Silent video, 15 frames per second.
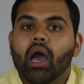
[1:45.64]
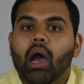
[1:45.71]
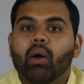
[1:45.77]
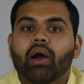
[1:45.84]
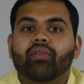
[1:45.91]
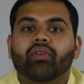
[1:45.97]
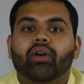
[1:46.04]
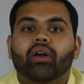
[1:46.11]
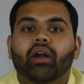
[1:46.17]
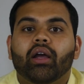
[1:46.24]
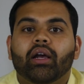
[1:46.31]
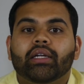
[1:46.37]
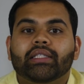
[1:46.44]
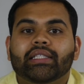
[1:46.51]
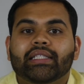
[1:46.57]

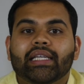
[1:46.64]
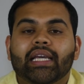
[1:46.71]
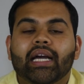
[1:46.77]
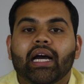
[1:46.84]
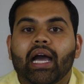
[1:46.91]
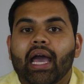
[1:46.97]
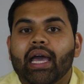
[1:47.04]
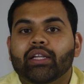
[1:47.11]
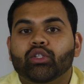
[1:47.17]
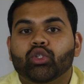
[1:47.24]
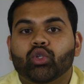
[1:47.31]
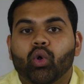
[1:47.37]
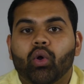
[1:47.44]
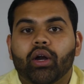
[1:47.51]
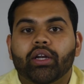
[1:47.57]
However, SIA and
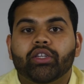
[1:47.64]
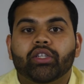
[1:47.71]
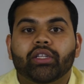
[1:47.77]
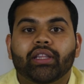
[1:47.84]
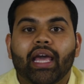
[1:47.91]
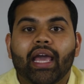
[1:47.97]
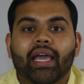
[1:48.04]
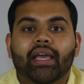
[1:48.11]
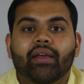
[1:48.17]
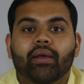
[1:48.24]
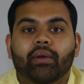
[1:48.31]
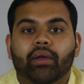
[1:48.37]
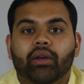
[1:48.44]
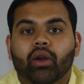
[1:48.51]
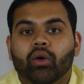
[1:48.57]
Storj, they,
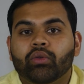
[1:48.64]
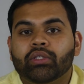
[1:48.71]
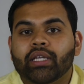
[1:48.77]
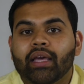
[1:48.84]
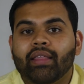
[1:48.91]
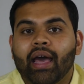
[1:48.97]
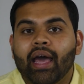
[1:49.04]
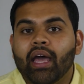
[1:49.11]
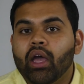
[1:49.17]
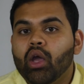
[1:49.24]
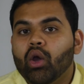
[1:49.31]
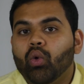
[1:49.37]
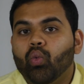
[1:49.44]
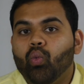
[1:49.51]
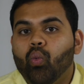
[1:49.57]
you know, say that
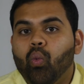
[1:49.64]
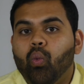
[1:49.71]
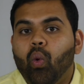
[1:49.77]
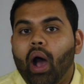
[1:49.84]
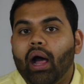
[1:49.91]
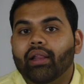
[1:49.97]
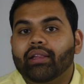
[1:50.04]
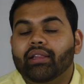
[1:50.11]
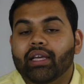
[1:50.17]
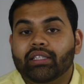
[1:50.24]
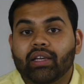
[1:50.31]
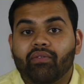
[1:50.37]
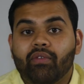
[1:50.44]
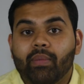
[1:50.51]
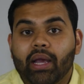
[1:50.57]
while
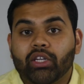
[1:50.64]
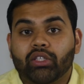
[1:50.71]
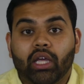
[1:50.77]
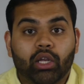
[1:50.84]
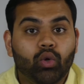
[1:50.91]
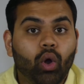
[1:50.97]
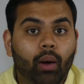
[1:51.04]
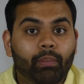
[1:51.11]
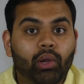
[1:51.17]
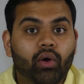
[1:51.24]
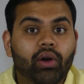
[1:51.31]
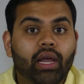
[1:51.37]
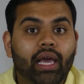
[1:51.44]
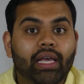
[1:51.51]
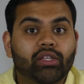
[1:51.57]
this information that you
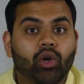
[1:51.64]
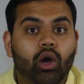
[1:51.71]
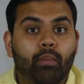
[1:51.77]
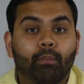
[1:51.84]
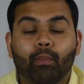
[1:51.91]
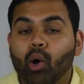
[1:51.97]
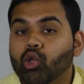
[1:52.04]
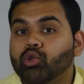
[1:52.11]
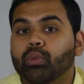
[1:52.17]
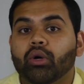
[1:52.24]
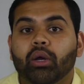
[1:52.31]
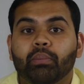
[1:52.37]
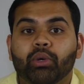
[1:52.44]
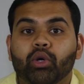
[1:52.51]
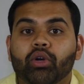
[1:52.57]
upload is on multiple
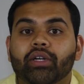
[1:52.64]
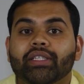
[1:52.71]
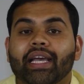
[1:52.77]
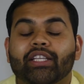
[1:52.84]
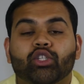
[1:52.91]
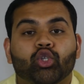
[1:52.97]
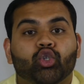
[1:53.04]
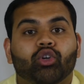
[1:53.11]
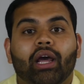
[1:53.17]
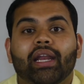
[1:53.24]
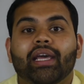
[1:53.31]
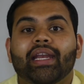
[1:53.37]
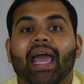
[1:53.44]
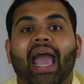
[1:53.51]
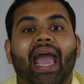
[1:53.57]
computers, it's
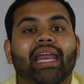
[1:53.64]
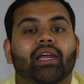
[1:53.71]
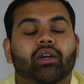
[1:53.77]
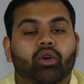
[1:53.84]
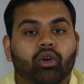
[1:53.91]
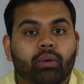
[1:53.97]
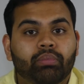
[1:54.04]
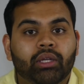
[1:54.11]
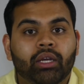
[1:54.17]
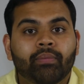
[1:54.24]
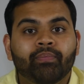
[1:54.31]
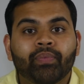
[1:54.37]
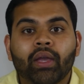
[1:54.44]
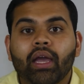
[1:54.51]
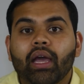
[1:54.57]
shredded and
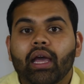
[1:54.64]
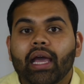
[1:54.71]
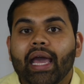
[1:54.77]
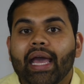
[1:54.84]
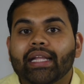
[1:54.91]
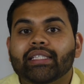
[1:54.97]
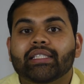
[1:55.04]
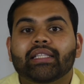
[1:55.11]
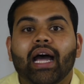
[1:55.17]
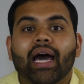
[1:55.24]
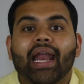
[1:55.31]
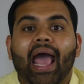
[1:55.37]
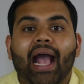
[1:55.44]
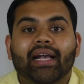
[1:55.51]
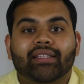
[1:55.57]
encrypted. It's
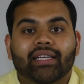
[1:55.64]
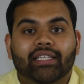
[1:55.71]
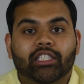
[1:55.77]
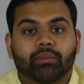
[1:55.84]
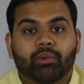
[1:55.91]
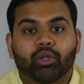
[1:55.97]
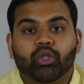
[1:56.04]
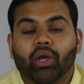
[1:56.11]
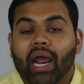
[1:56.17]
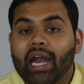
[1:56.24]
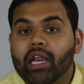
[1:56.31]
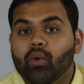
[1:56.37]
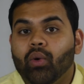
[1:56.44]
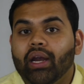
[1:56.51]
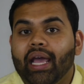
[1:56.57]
not accessible to
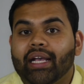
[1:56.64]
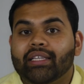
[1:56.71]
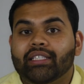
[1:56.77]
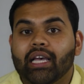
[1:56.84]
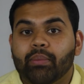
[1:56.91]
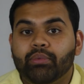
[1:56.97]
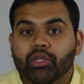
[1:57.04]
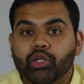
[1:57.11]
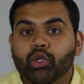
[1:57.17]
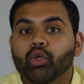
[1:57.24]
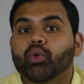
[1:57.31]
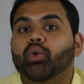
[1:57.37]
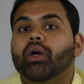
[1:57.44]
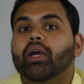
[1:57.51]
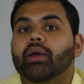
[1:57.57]
anyone except
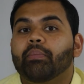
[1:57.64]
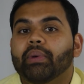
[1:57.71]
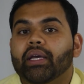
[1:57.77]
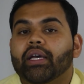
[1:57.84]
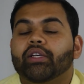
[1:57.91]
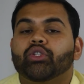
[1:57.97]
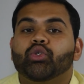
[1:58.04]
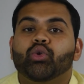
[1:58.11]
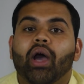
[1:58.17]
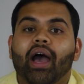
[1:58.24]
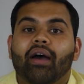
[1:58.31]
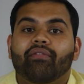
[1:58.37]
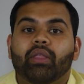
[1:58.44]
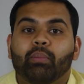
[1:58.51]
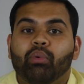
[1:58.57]
you because you
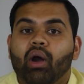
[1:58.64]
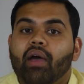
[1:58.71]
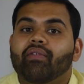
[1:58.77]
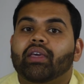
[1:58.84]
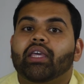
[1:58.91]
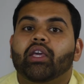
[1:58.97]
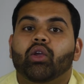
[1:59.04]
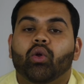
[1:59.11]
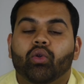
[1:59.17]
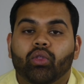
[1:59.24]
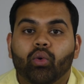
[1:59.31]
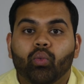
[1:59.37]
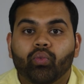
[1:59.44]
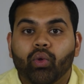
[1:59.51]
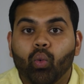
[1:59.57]
have the private key or
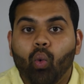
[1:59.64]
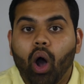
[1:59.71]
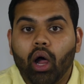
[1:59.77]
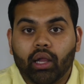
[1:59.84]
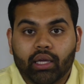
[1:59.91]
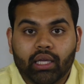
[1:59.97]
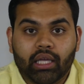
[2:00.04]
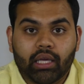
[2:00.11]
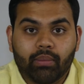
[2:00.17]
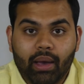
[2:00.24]
the, the wallet key